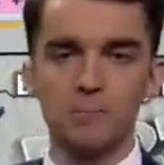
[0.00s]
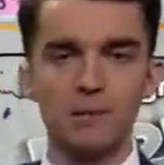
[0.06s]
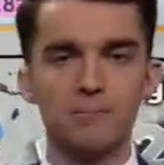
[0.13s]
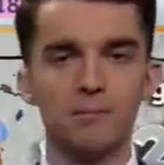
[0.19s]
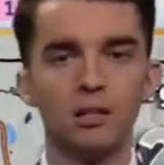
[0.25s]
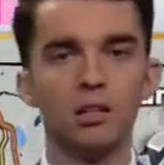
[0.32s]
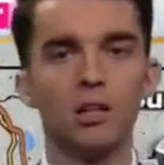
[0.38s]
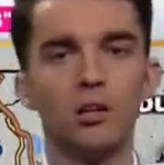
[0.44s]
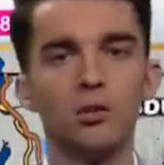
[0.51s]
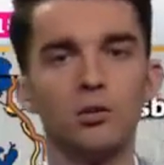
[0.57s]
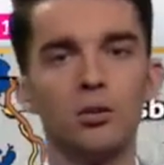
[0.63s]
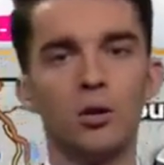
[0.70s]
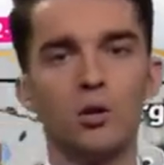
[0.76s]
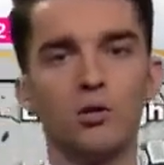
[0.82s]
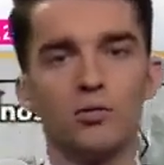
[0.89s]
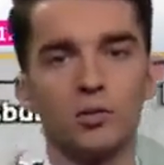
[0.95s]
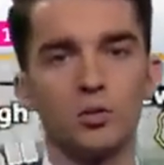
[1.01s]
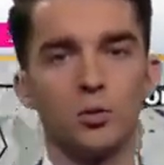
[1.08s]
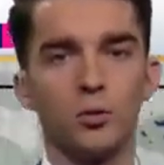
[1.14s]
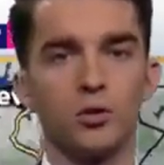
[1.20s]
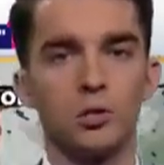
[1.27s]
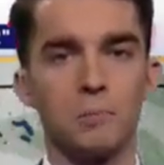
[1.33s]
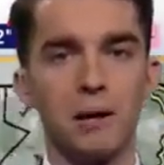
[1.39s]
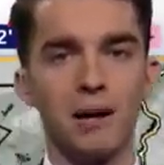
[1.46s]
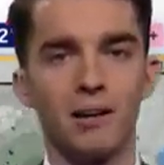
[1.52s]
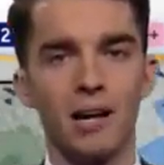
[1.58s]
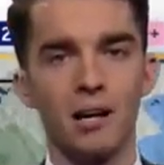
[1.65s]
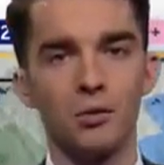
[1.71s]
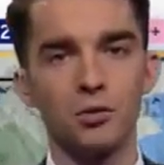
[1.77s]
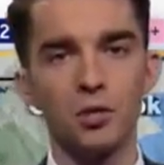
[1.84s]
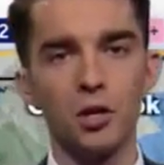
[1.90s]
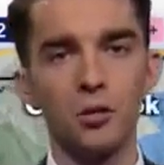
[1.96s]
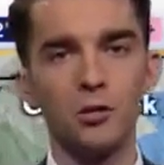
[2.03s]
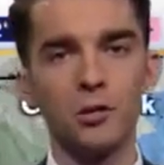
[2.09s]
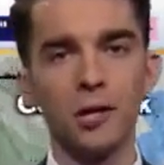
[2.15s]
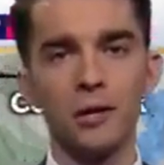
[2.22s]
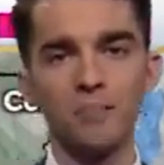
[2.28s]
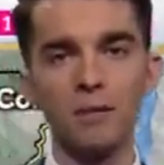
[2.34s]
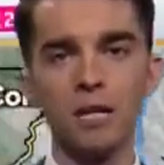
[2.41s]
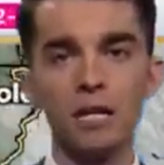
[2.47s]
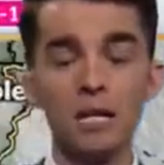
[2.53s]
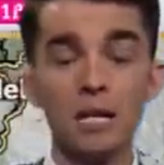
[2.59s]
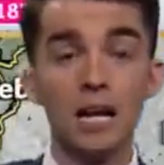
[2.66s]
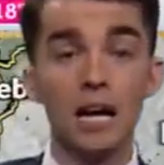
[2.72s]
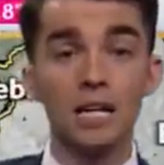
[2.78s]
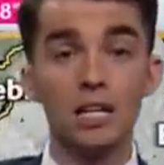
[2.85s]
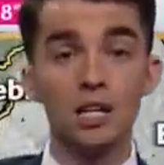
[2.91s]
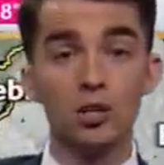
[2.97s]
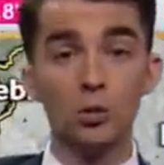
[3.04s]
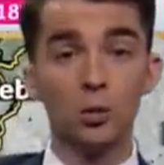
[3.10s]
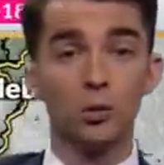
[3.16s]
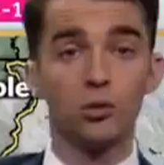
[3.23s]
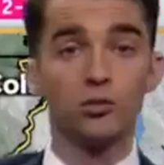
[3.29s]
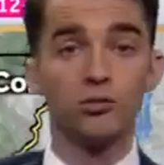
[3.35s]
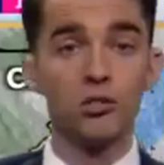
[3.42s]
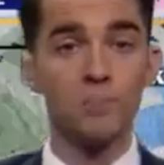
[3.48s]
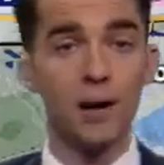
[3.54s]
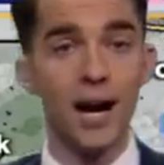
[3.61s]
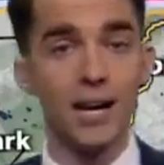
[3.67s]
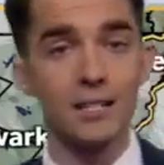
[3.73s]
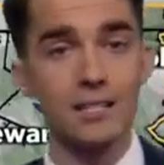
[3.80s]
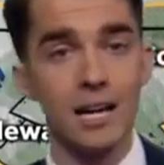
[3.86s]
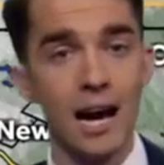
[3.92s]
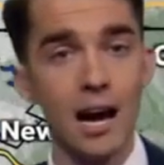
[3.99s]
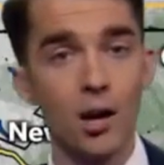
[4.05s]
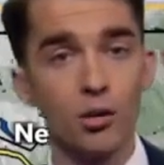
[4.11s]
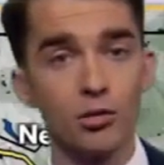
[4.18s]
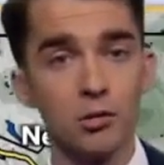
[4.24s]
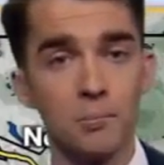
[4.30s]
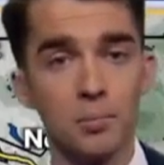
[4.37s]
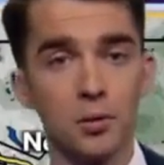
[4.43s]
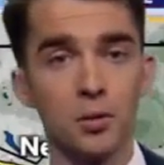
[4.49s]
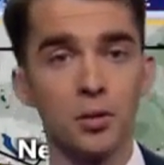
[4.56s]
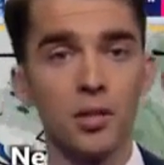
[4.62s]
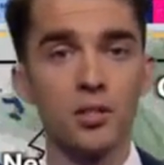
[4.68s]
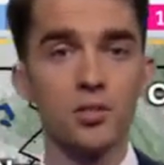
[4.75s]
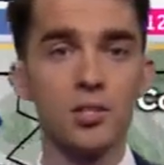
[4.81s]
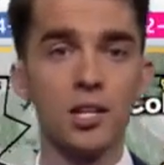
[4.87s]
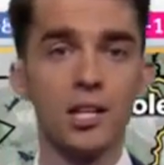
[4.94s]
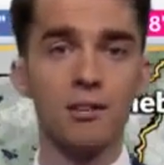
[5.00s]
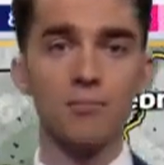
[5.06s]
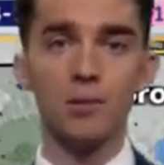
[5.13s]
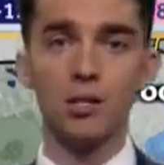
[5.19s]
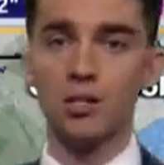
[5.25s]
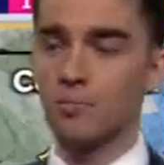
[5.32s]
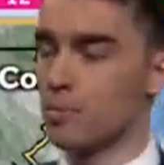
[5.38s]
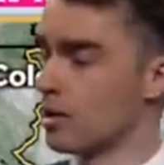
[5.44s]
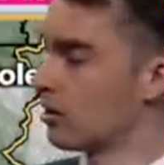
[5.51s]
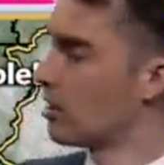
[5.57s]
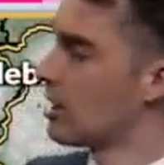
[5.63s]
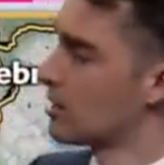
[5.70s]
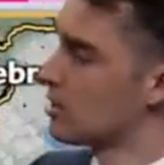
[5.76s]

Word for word: be Malone over towards about Altona. And then northern Vermont down through Burlington and Middlebury, a